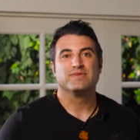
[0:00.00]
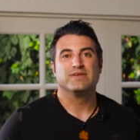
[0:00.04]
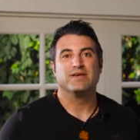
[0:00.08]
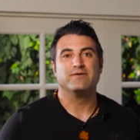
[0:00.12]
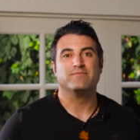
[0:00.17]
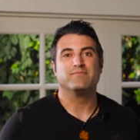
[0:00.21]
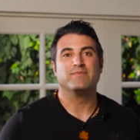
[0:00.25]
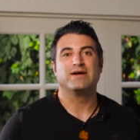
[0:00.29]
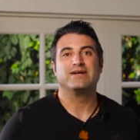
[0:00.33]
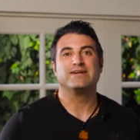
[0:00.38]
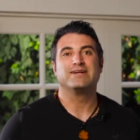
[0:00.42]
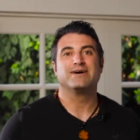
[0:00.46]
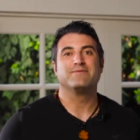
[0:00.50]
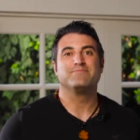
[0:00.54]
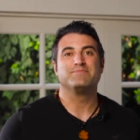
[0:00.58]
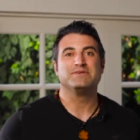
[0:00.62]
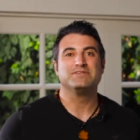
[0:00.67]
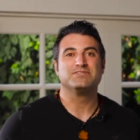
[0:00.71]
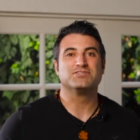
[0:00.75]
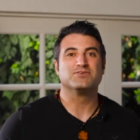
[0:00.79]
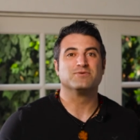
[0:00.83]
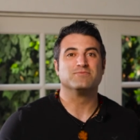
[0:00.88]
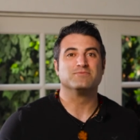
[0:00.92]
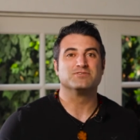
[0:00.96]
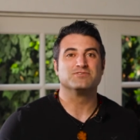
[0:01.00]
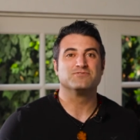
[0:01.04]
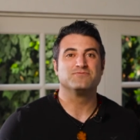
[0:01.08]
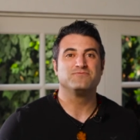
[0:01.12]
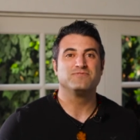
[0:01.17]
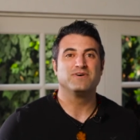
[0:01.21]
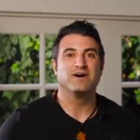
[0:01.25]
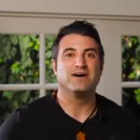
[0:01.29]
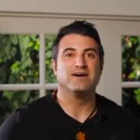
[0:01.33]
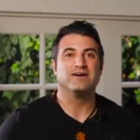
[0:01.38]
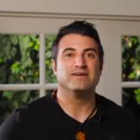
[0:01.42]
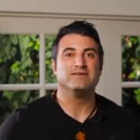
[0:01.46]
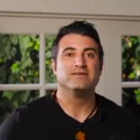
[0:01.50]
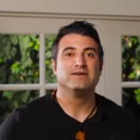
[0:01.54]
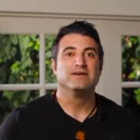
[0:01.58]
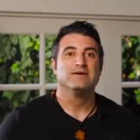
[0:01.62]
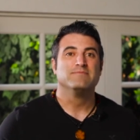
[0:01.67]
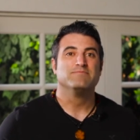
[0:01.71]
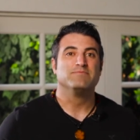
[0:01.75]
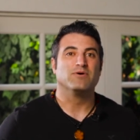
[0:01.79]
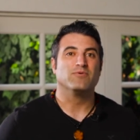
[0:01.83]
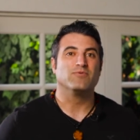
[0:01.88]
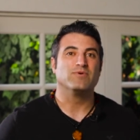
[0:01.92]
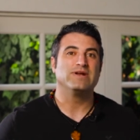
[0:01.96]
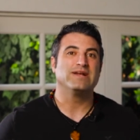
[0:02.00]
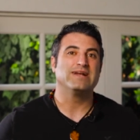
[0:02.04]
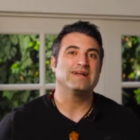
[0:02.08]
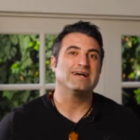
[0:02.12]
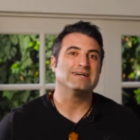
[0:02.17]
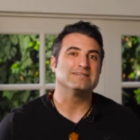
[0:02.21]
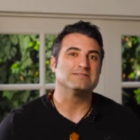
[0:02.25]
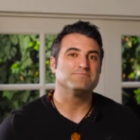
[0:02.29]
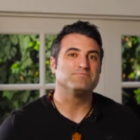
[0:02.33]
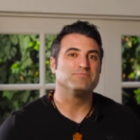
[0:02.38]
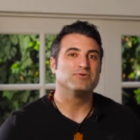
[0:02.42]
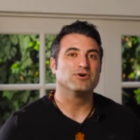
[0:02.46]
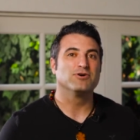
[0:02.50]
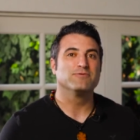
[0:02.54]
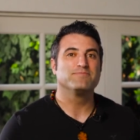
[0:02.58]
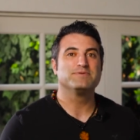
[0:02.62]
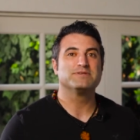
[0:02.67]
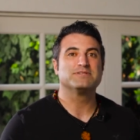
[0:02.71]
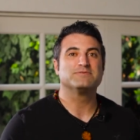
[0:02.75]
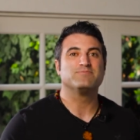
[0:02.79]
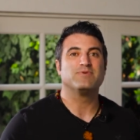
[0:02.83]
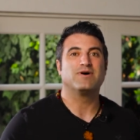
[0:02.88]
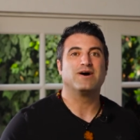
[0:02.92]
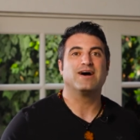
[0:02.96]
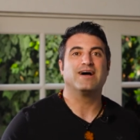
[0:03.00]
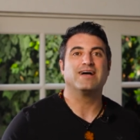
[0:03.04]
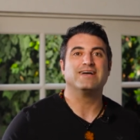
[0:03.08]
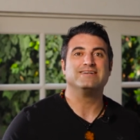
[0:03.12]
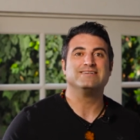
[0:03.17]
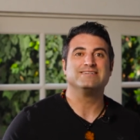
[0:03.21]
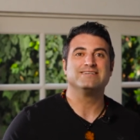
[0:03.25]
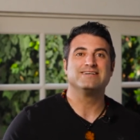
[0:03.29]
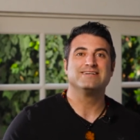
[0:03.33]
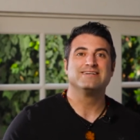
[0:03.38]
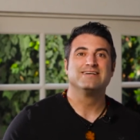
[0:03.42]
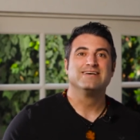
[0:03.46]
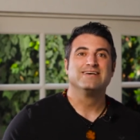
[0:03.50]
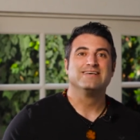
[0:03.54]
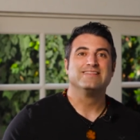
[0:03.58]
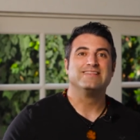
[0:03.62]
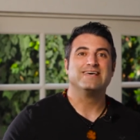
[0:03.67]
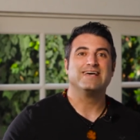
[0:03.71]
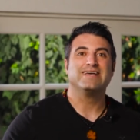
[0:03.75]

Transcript: it might not be so much fun, but when it has purpose behind it,